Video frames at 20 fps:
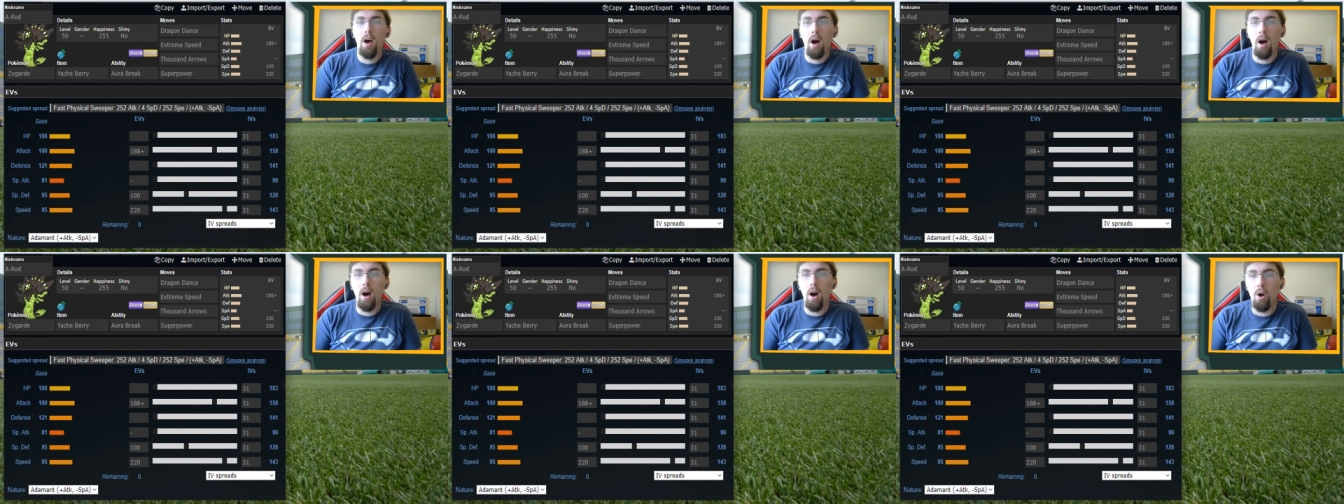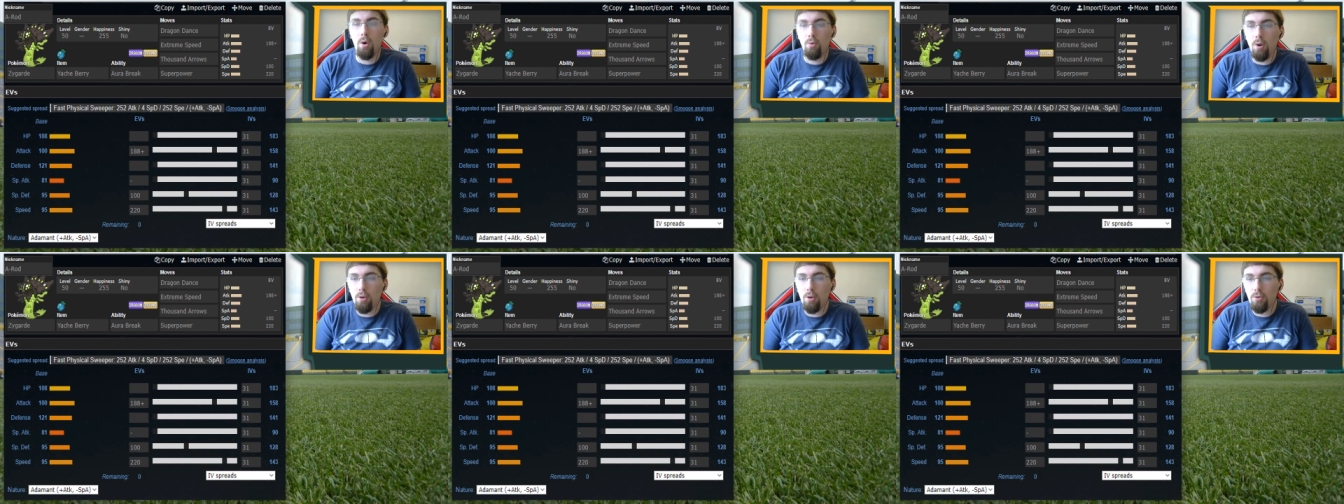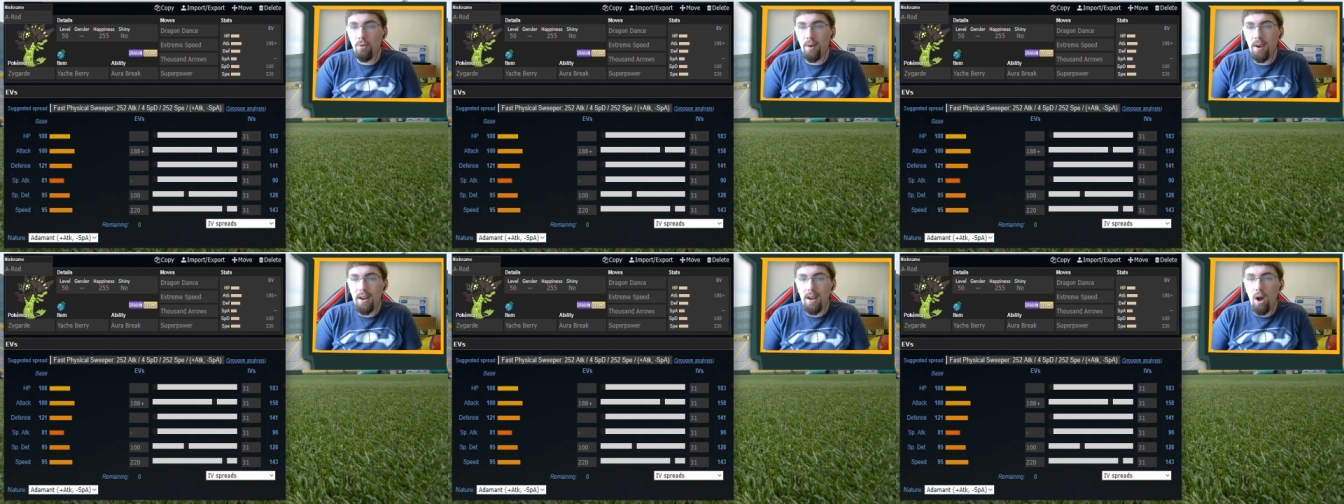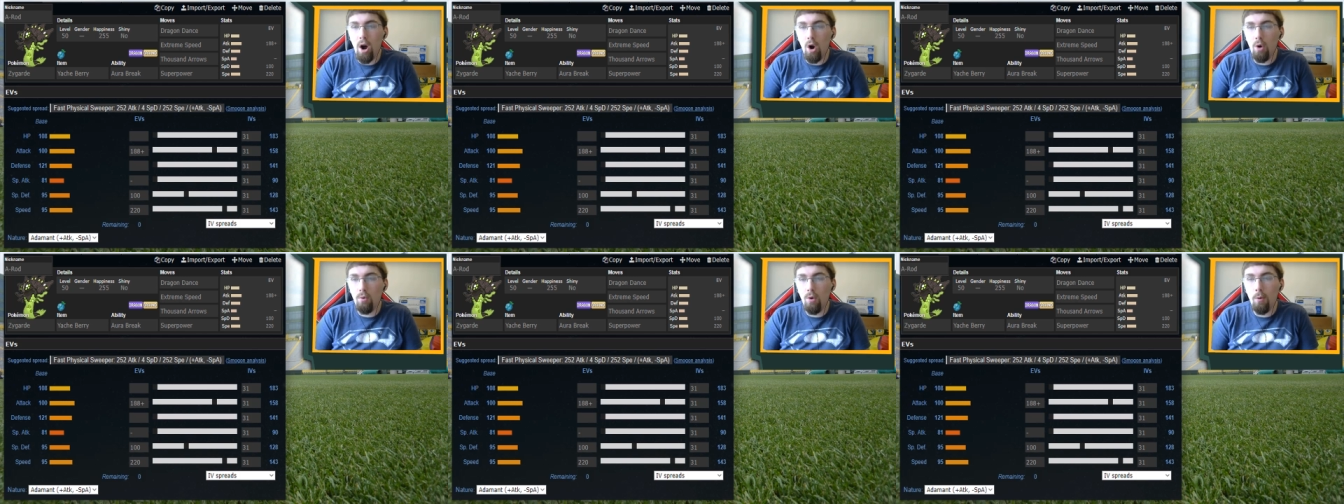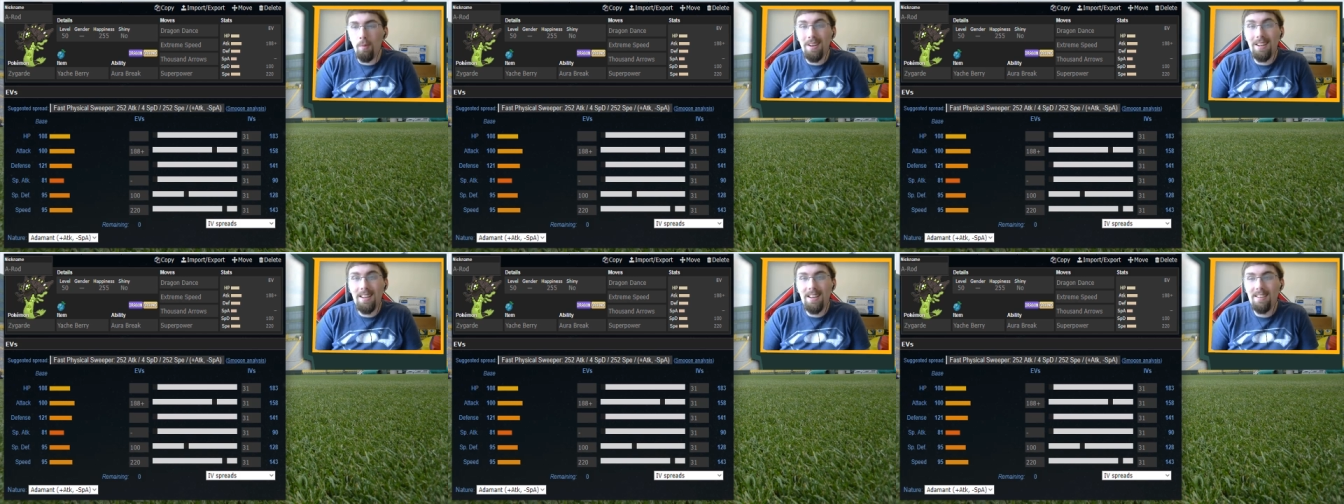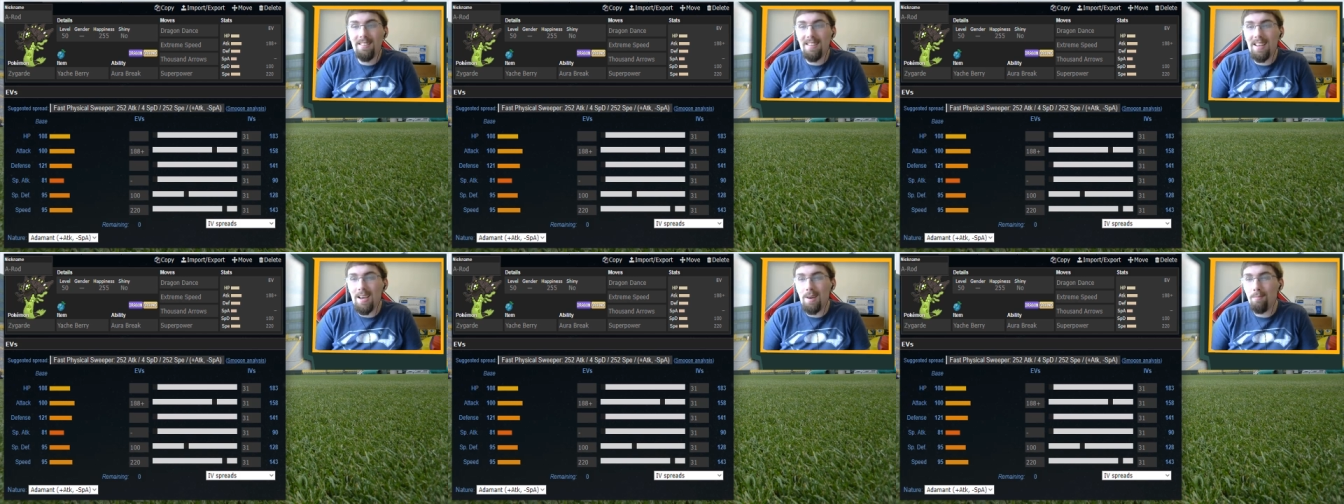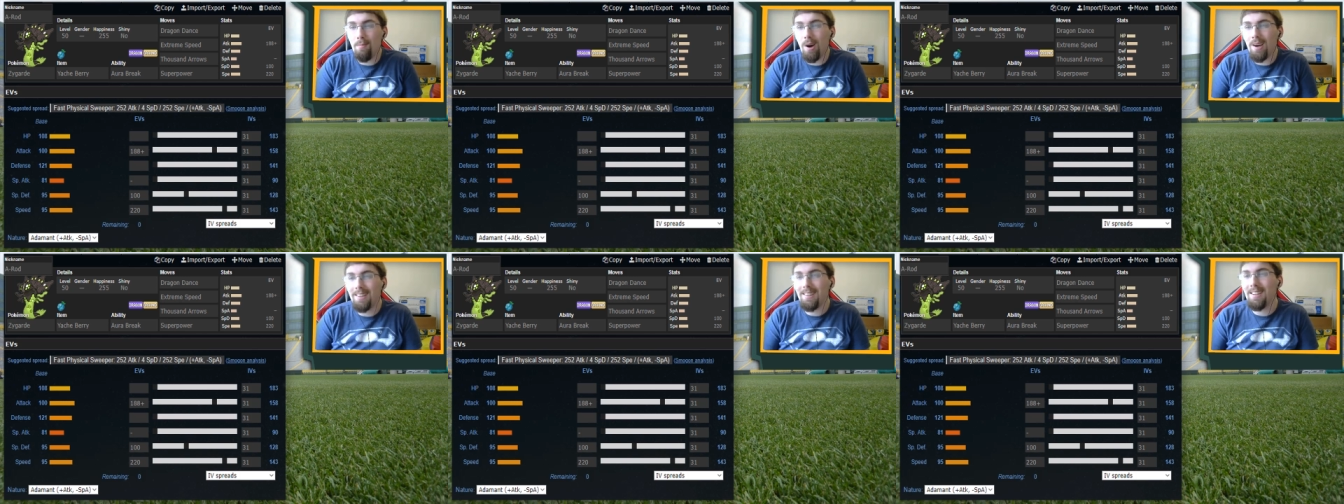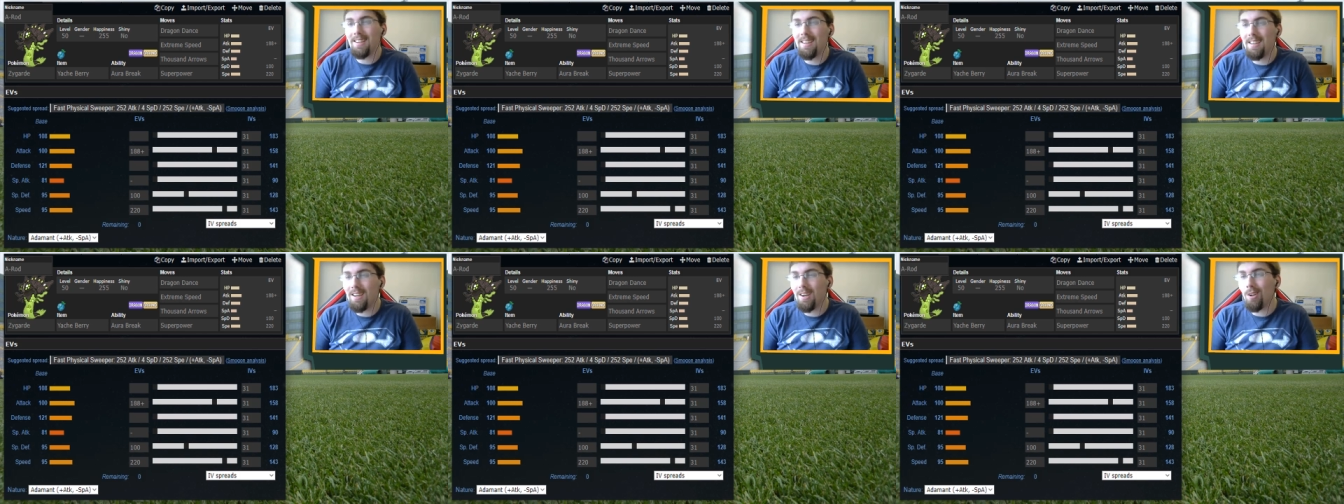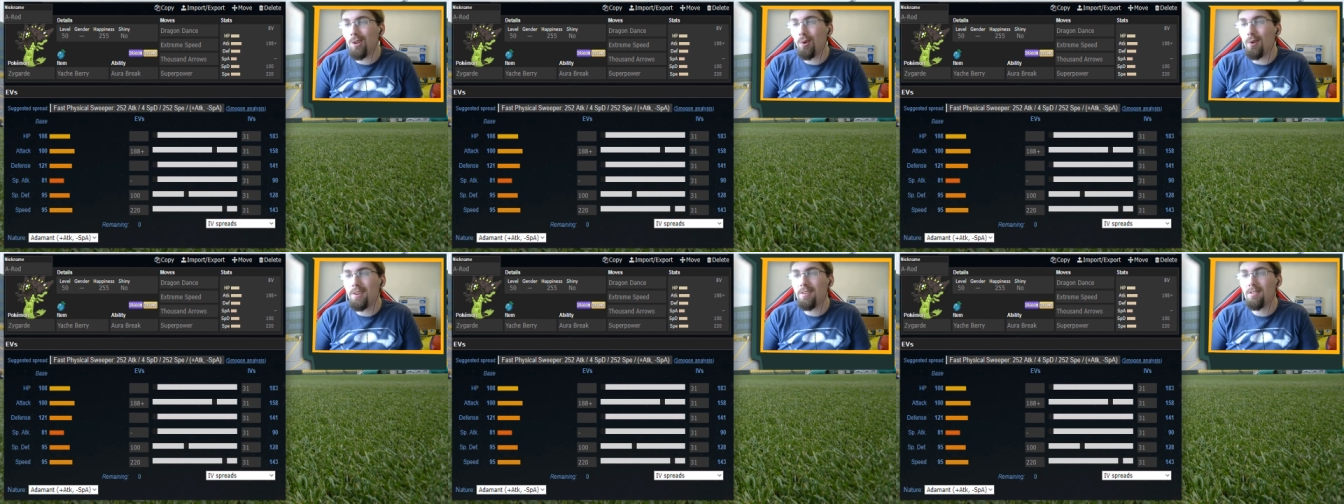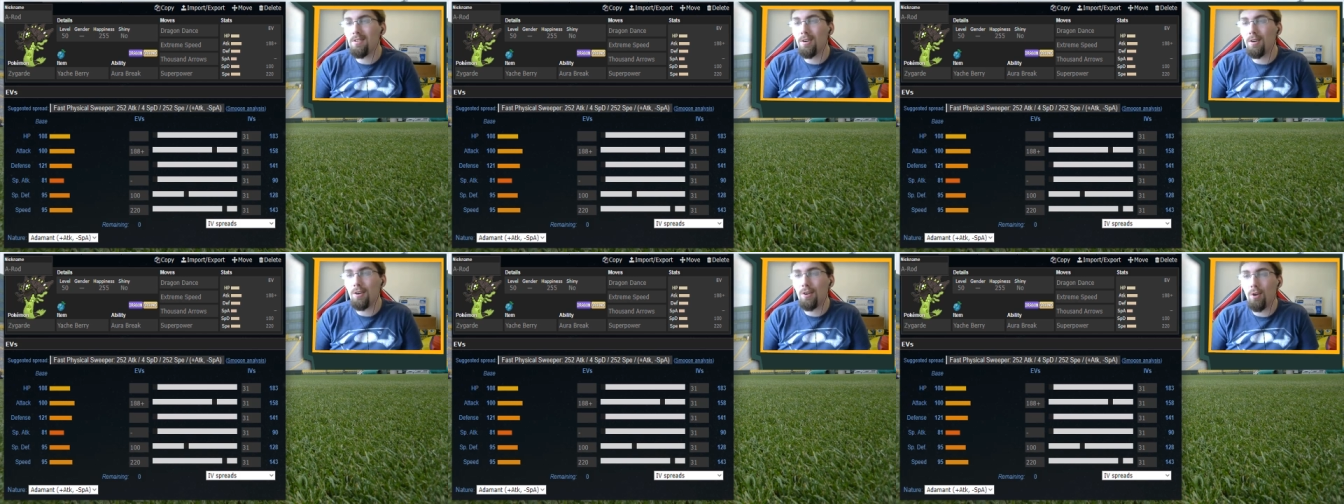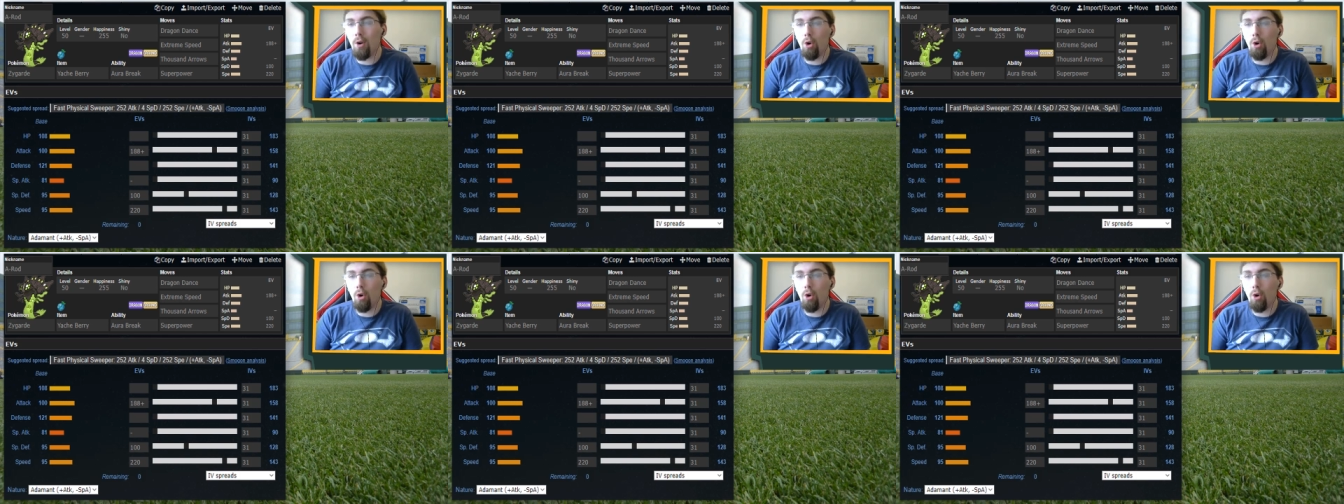uh, Roserade, Aromatisse, Hitmonlee, Cloyster,